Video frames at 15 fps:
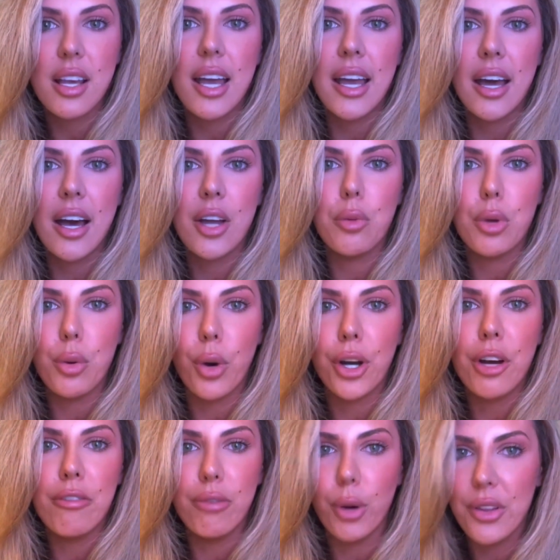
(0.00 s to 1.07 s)
And we want
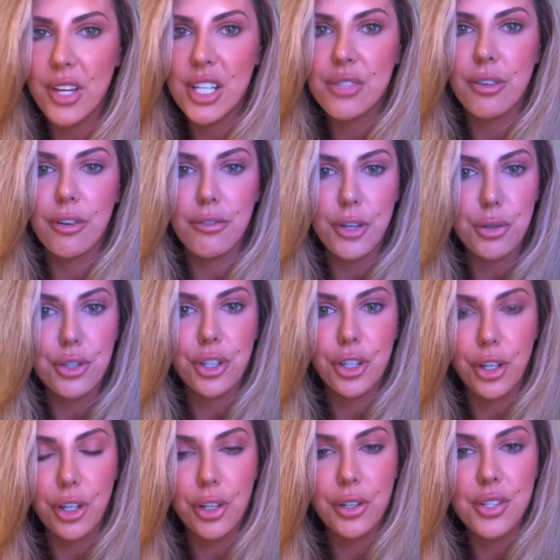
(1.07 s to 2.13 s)
to avoid this for future
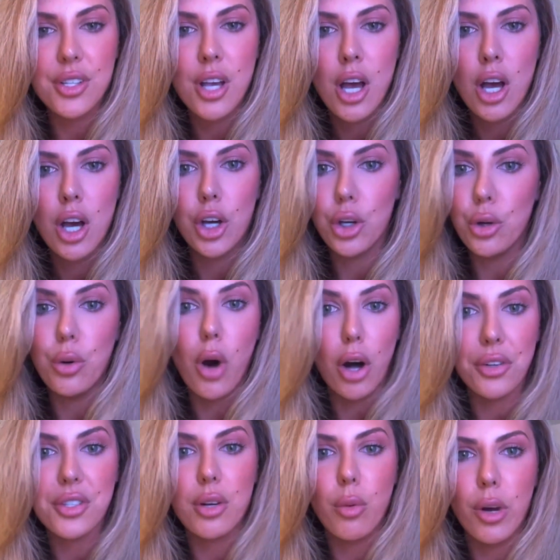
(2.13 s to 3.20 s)
girls who
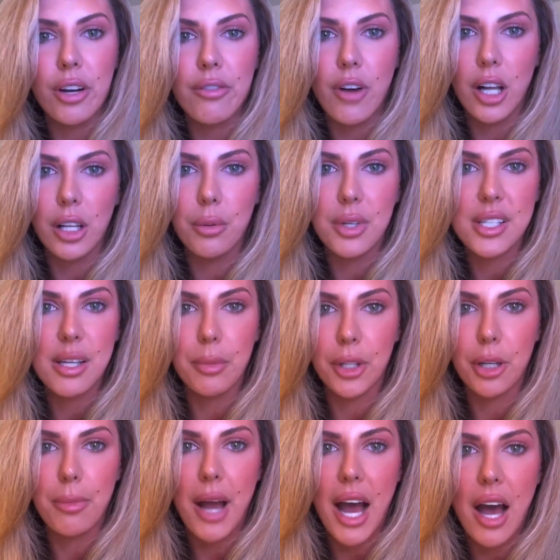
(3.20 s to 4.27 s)
also want to follow a
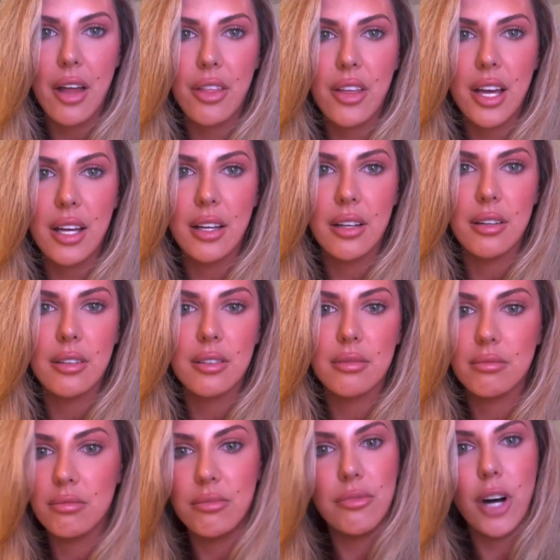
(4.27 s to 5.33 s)
similar path and
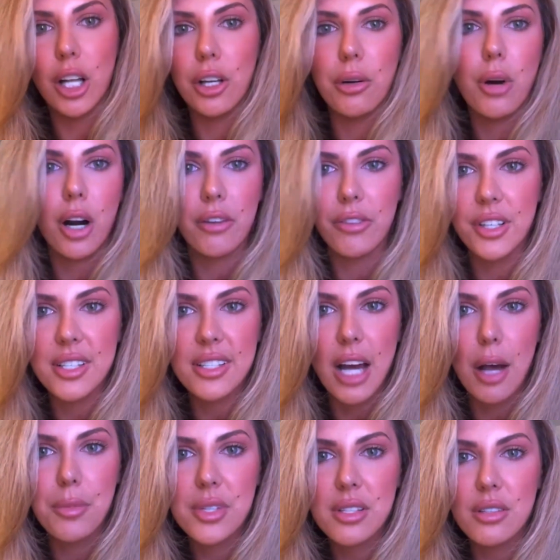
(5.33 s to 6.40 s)
follow our
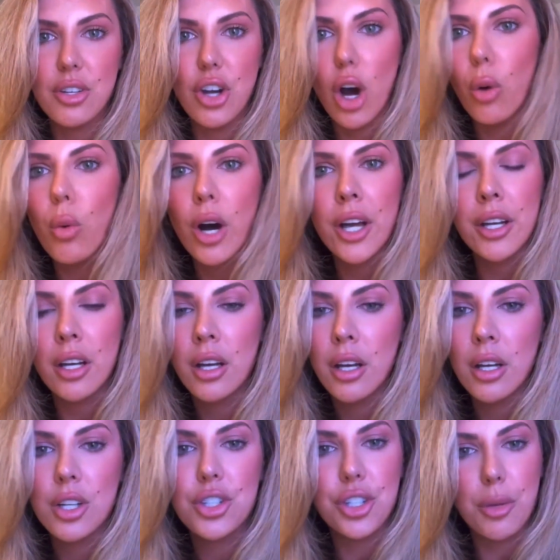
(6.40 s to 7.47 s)
footsteps. No one
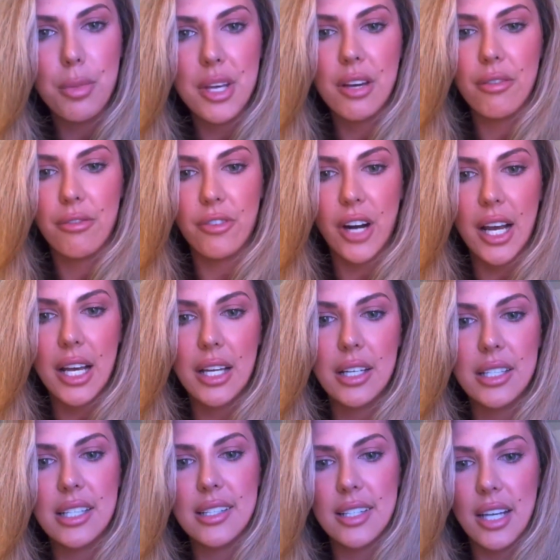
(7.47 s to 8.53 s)
should be
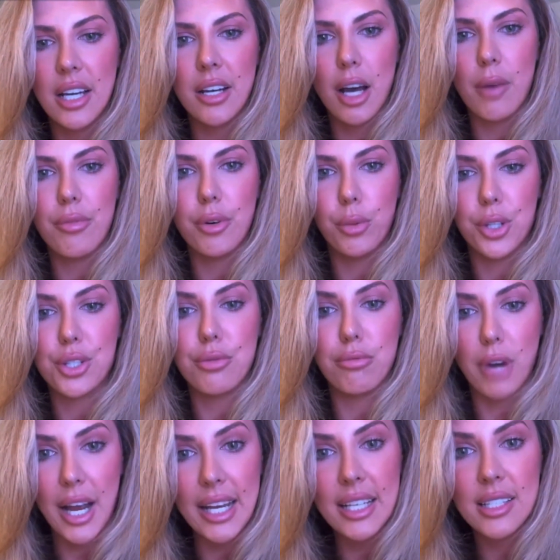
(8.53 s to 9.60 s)
afraid to stand up for what's
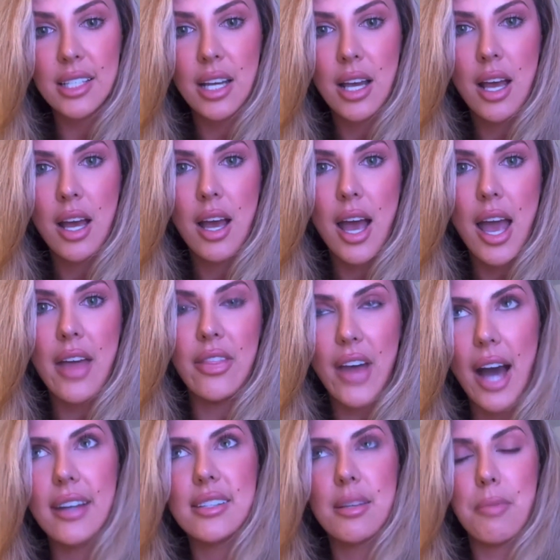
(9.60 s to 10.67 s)
right. And
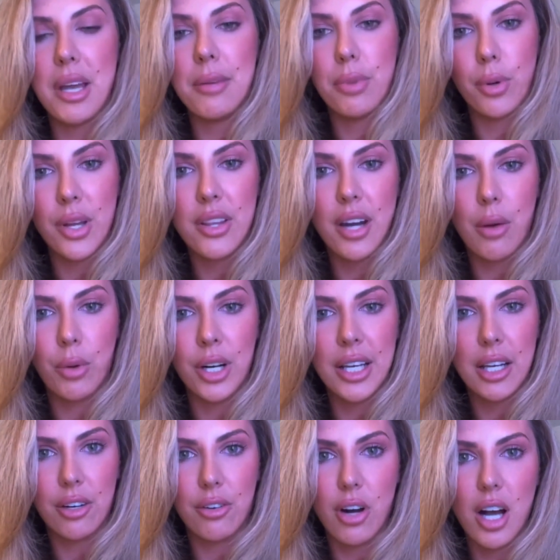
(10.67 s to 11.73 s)
that is the main point that I want to
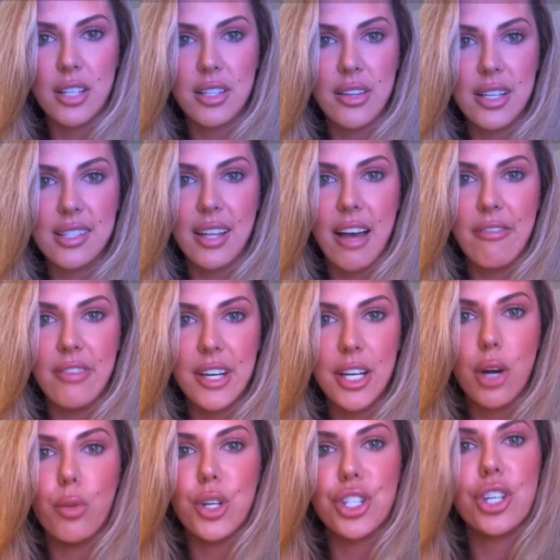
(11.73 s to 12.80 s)
get across in this live
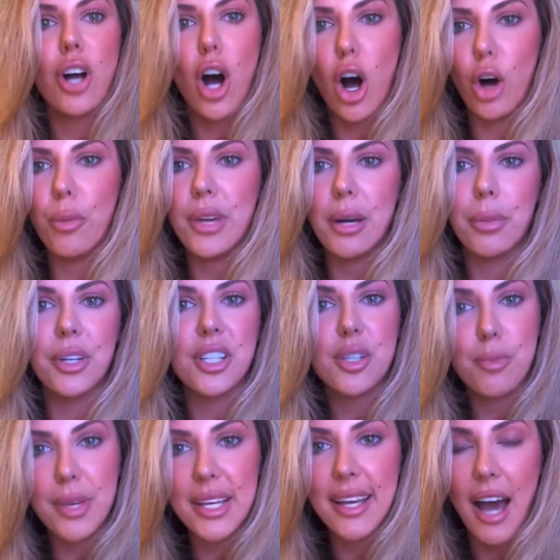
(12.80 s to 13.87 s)
video. We should all be able to
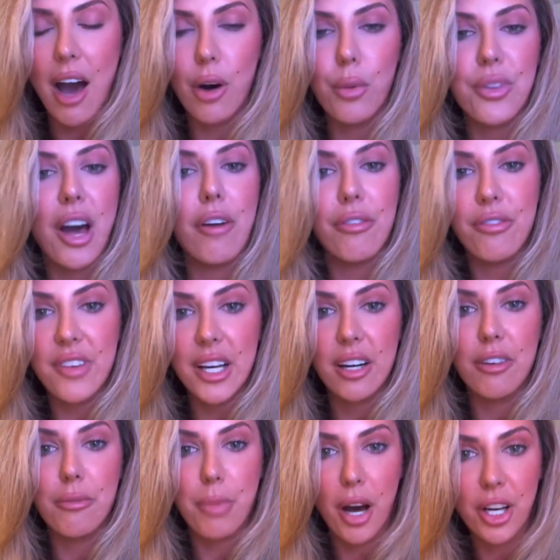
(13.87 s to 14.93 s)
speak out without
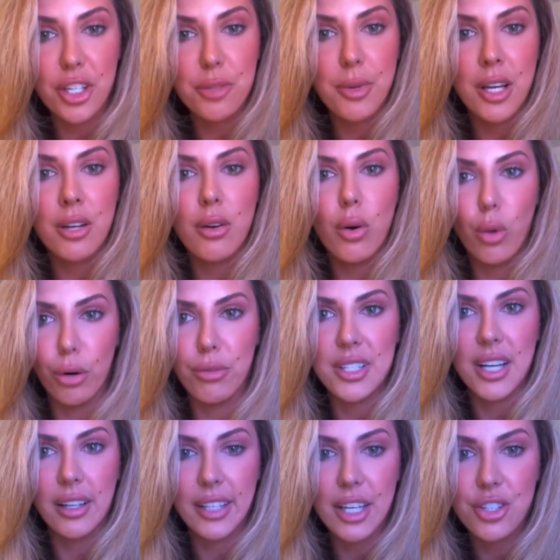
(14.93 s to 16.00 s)
fear of punishment or
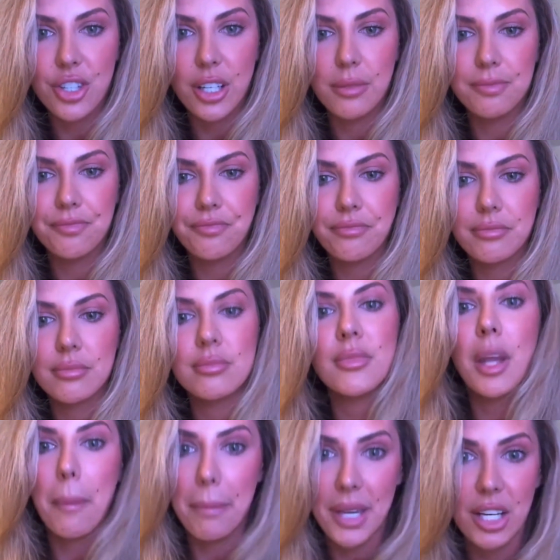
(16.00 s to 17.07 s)
retaliation.
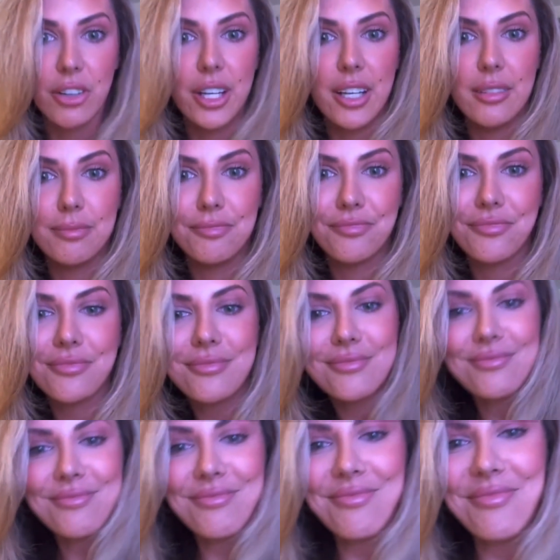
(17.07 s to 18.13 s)
Period.
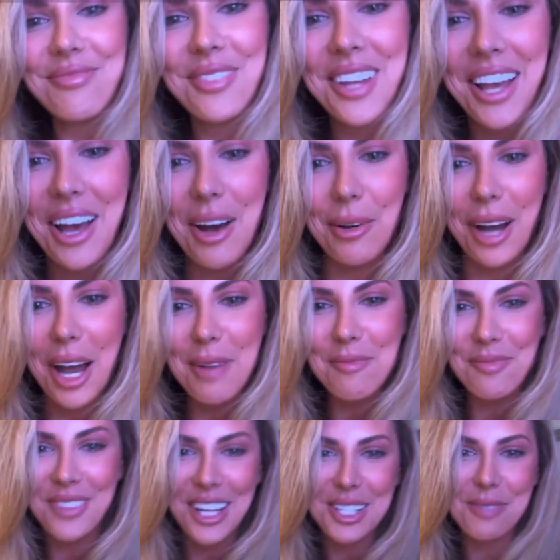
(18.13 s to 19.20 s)
Okay,
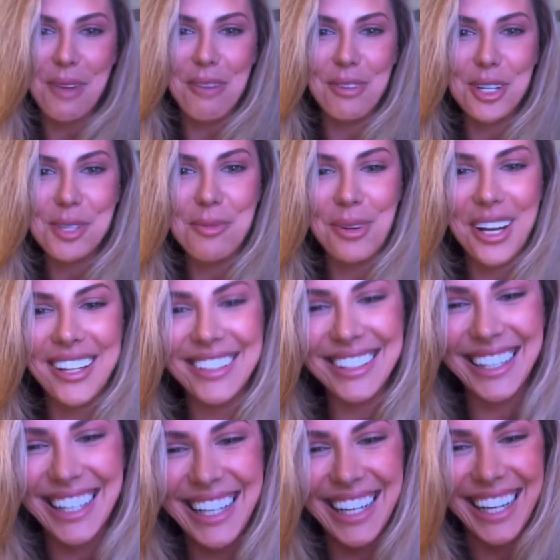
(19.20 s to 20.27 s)
that's my first point.
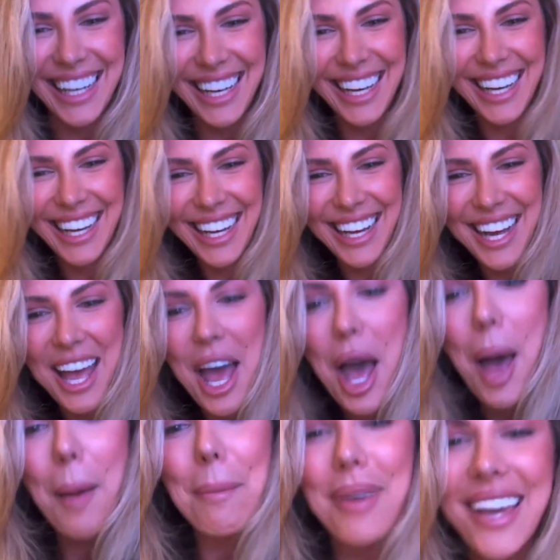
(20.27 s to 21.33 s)

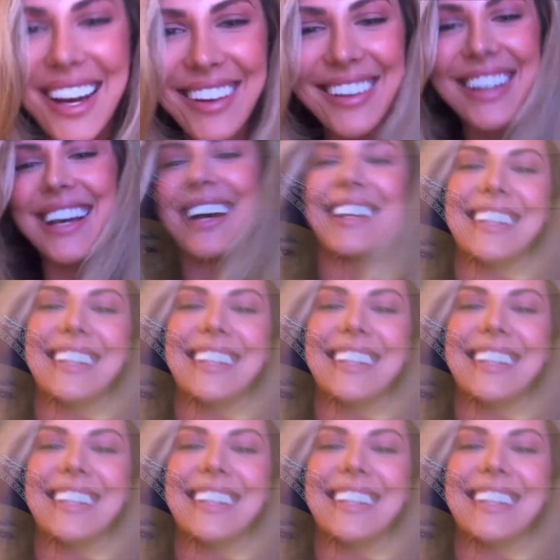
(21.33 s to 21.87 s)
Period.